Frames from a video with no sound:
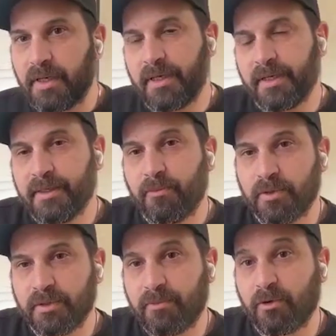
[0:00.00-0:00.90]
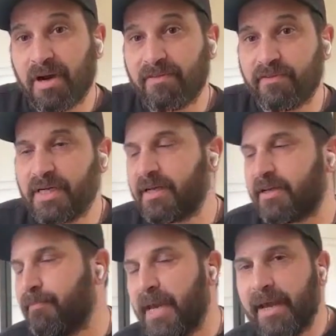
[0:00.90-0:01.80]
demographic
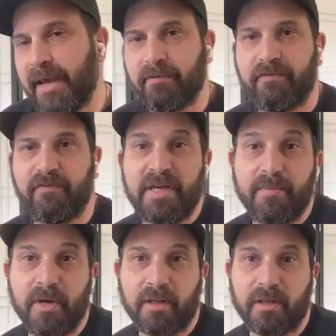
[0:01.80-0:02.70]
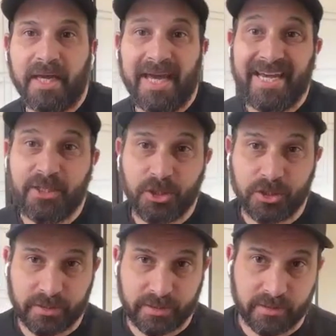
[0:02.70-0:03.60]
like male, female,
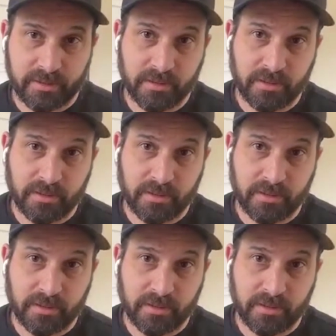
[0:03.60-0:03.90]
ages.